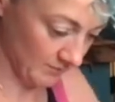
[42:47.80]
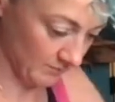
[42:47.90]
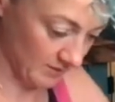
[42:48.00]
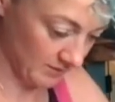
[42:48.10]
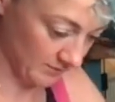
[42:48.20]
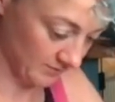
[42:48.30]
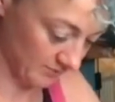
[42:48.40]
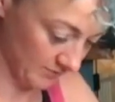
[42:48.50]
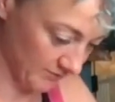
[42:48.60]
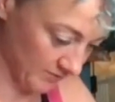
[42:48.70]
and cutting
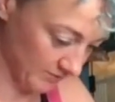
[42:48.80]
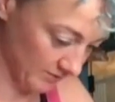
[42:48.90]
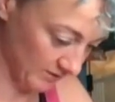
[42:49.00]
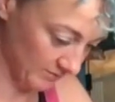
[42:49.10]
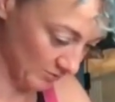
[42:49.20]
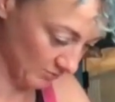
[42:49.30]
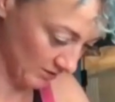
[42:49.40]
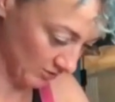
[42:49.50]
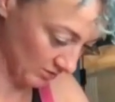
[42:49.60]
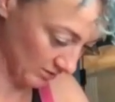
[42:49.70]
through a few. I'm on
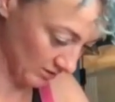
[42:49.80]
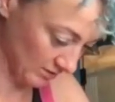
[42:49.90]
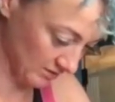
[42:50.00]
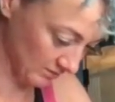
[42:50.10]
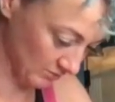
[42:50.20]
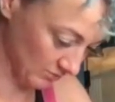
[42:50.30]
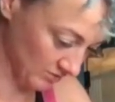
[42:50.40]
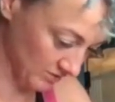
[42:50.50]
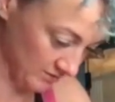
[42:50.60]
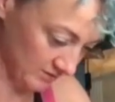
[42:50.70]
my cutting
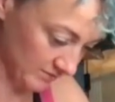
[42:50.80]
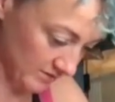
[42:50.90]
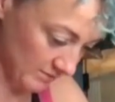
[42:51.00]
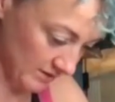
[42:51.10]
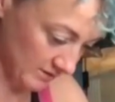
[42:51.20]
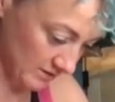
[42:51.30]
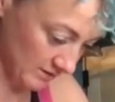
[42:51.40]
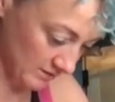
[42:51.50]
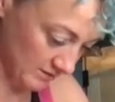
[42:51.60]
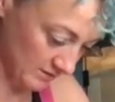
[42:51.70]
board, so it doesn't really
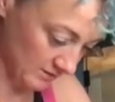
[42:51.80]
matter.